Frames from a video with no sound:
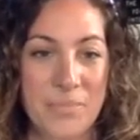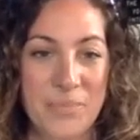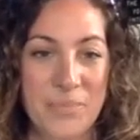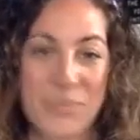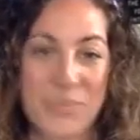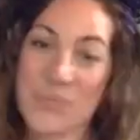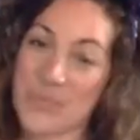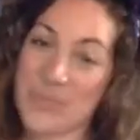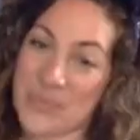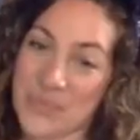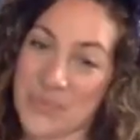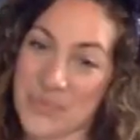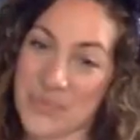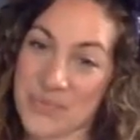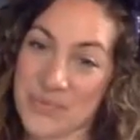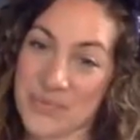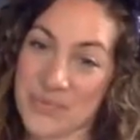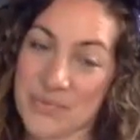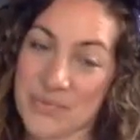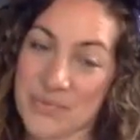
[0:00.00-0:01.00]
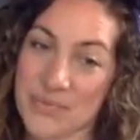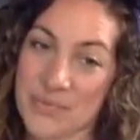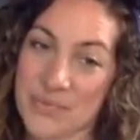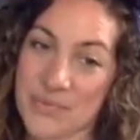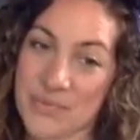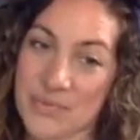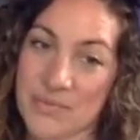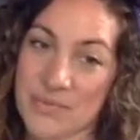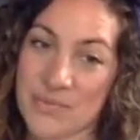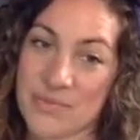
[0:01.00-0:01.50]

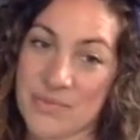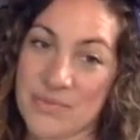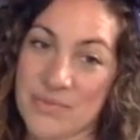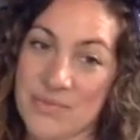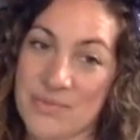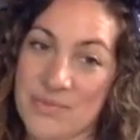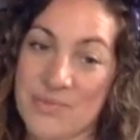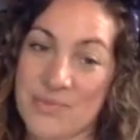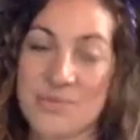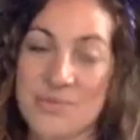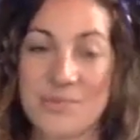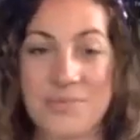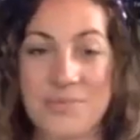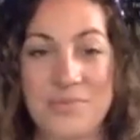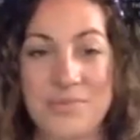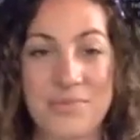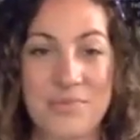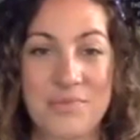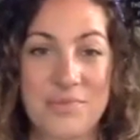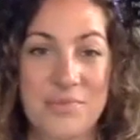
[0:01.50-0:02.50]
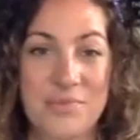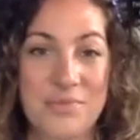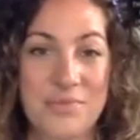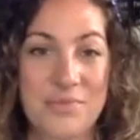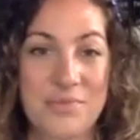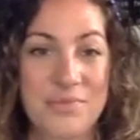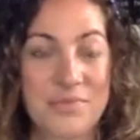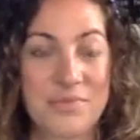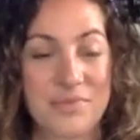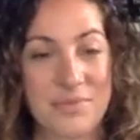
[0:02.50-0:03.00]

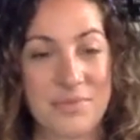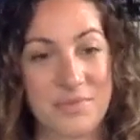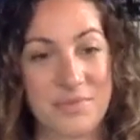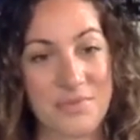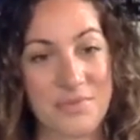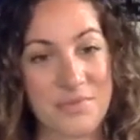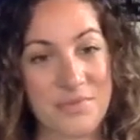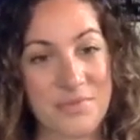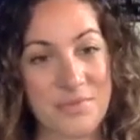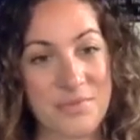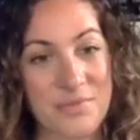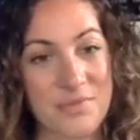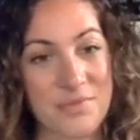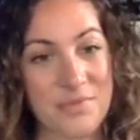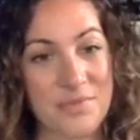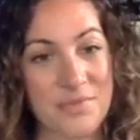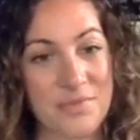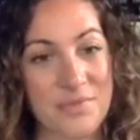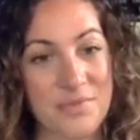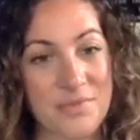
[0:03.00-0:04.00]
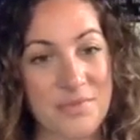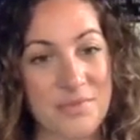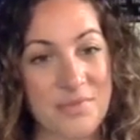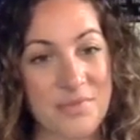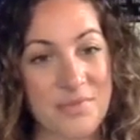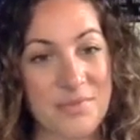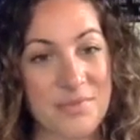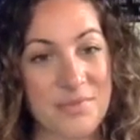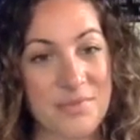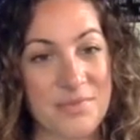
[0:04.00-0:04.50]

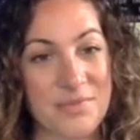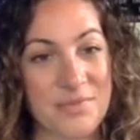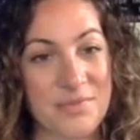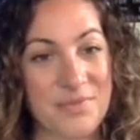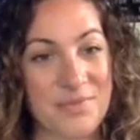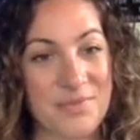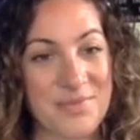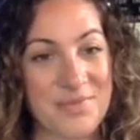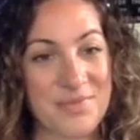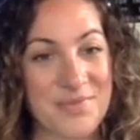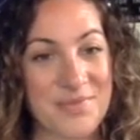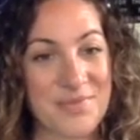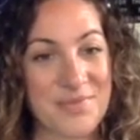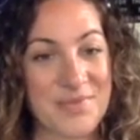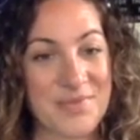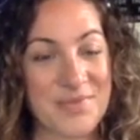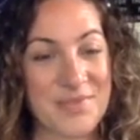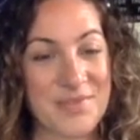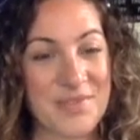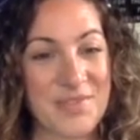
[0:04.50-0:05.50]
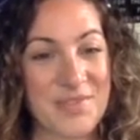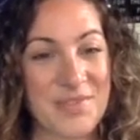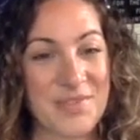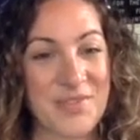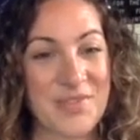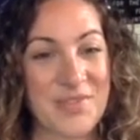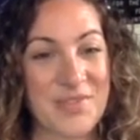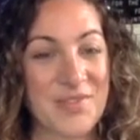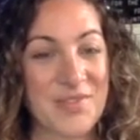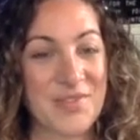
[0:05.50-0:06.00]

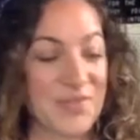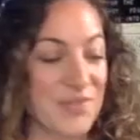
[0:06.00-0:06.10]
(not speaking)